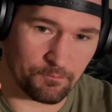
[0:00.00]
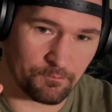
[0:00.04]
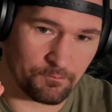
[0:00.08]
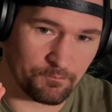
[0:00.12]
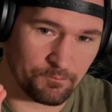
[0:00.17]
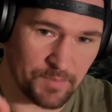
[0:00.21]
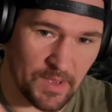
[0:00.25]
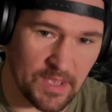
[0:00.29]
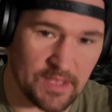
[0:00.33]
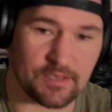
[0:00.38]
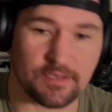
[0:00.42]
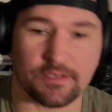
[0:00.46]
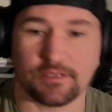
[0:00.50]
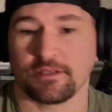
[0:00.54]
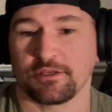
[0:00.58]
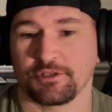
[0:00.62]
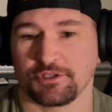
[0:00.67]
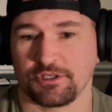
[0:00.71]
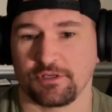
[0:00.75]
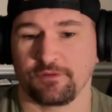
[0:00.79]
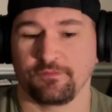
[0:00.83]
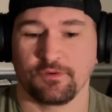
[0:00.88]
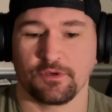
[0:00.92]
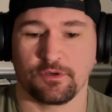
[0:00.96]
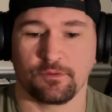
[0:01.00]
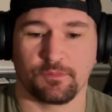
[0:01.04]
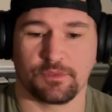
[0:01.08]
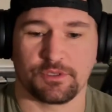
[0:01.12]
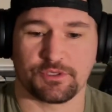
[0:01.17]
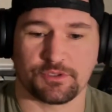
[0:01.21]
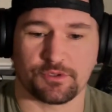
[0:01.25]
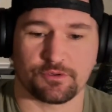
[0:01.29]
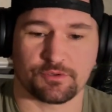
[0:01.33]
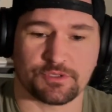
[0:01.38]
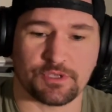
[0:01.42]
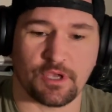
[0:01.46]
betting that she filmed this
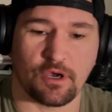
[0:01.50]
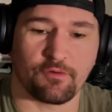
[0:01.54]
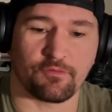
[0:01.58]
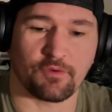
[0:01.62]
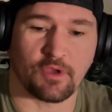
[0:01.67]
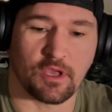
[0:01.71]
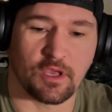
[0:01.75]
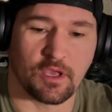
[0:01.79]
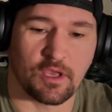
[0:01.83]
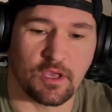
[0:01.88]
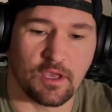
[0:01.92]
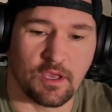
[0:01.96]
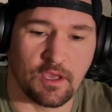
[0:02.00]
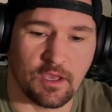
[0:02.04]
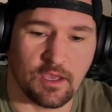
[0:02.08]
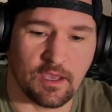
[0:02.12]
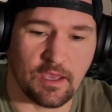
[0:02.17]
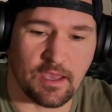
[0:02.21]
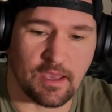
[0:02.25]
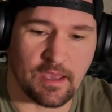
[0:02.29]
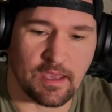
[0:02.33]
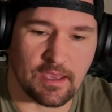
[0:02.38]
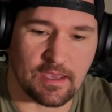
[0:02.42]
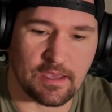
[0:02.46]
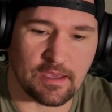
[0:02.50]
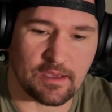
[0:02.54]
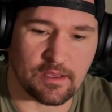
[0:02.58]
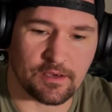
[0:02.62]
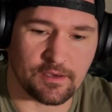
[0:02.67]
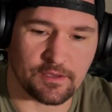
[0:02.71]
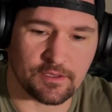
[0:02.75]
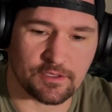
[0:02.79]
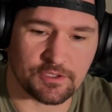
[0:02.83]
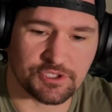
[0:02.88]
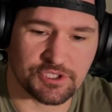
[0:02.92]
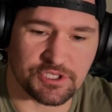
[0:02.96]
herself,
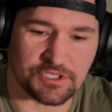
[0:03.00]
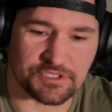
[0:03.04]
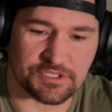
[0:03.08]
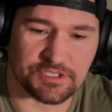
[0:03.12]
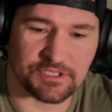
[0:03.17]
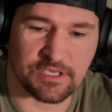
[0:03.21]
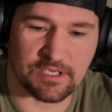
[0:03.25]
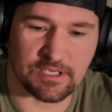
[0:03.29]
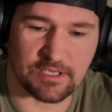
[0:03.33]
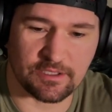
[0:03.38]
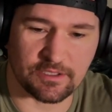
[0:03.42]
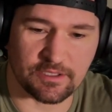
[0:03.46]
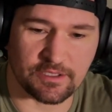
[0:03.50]
and she's killing